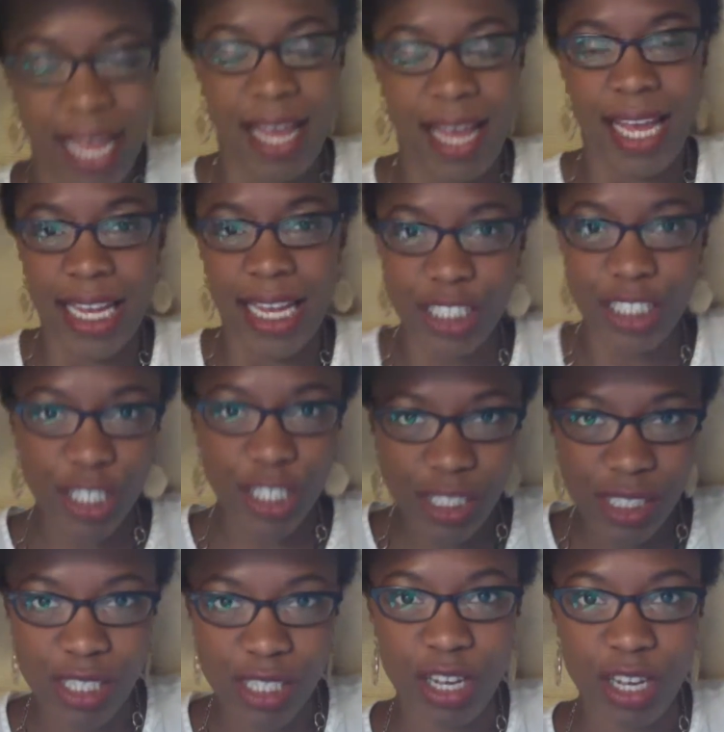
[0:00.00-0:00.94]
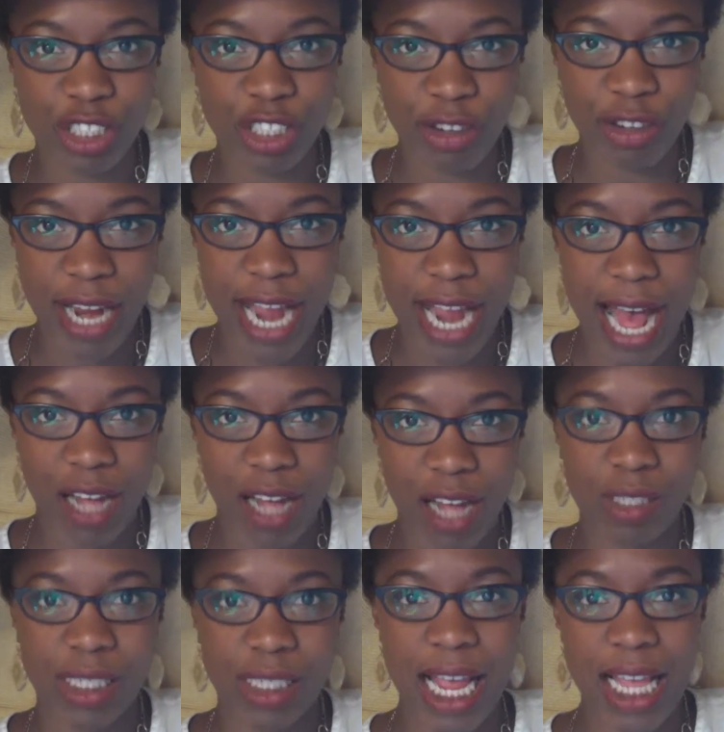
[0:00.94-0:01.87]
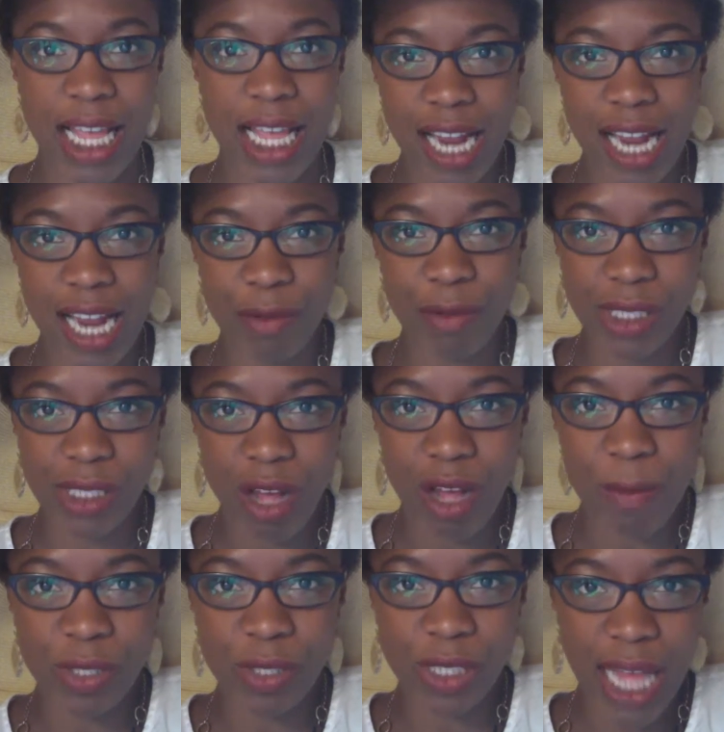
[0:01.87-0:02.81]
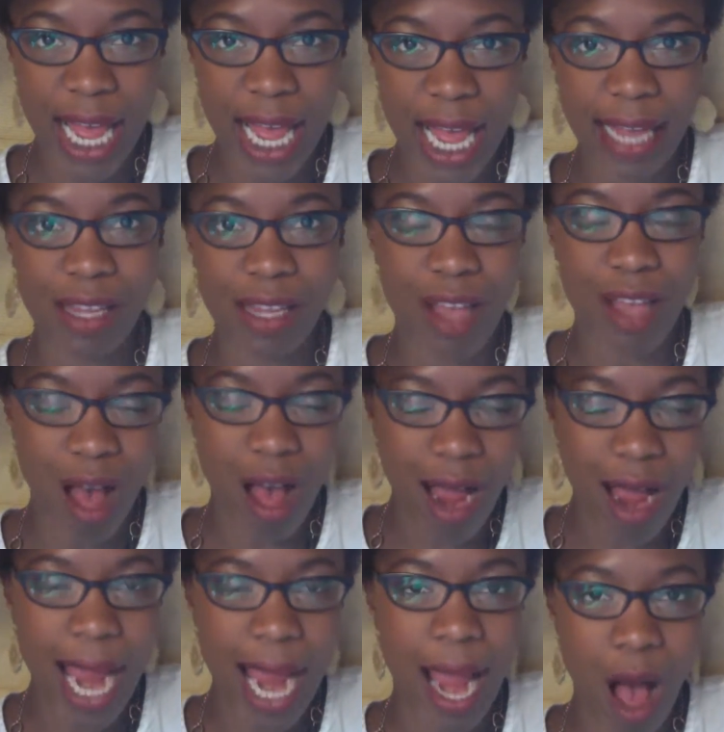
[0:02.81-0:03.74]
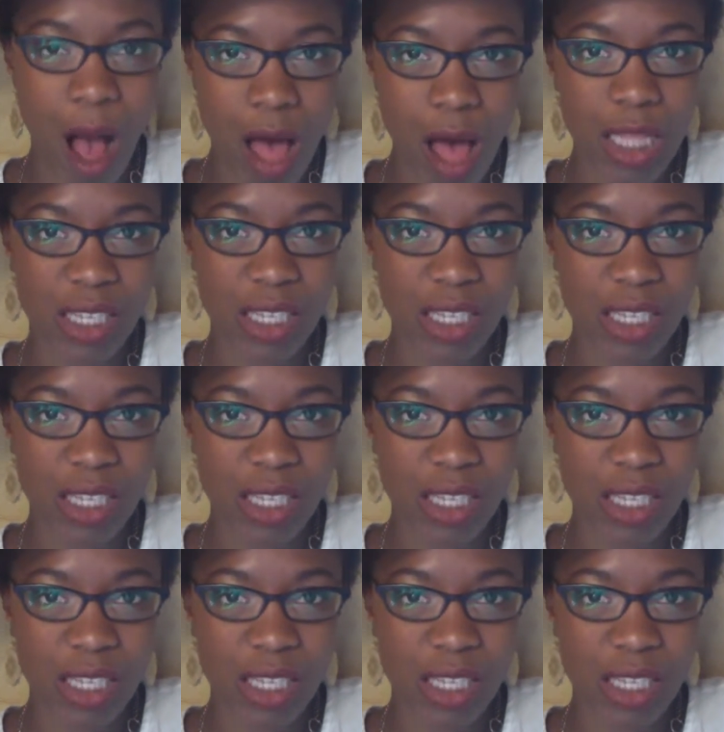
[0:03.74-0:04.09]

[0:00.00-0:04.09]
He took us to our tree house, and then I was almost like, all right, all is